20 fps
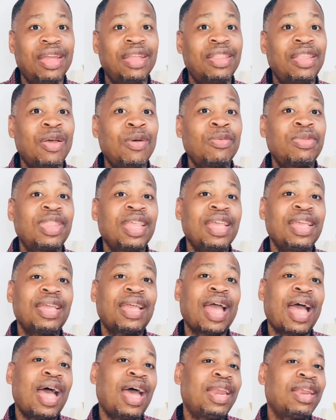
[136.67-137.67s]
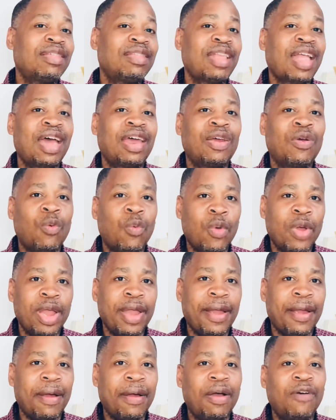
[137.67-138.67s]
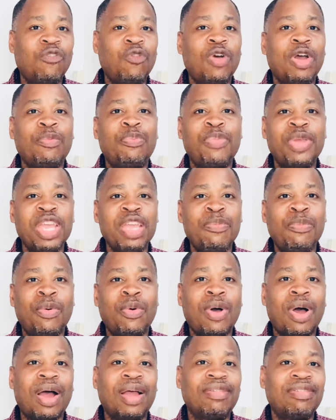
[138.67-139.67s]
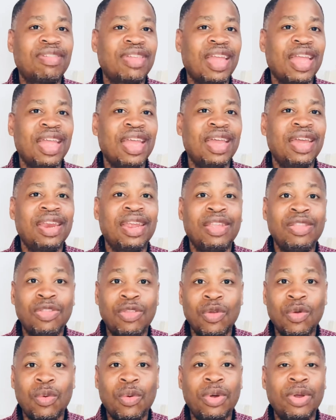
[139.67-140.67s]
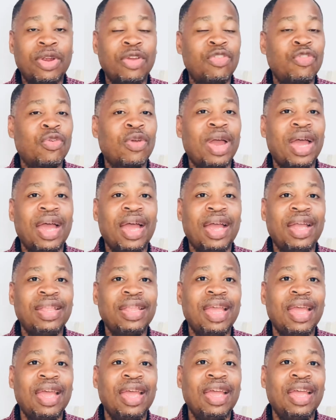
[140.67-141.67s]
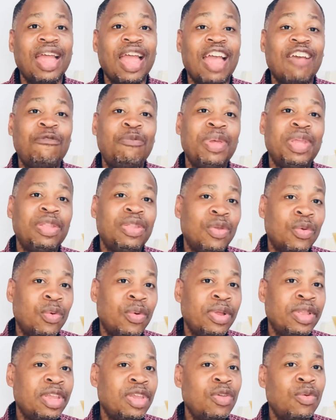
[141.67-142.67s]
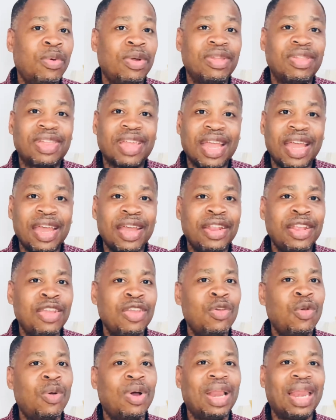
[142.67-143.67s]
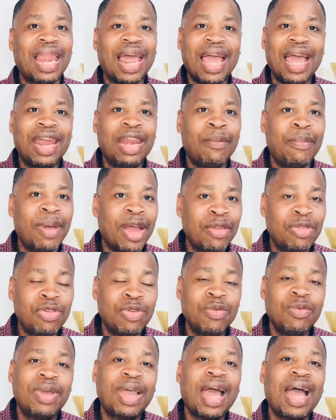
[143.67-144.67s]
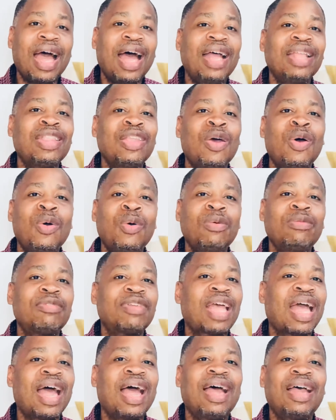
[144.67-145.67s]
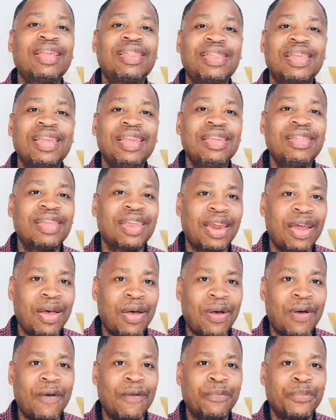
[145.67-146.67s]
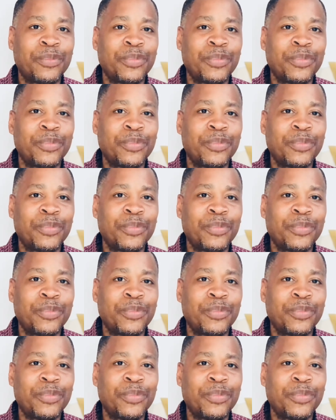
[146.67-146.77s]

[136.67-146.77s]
Don't think God is not aware of what people are saying and doing or trying to have been doing to you or saying to you or lying about you. God knows, God sees it all.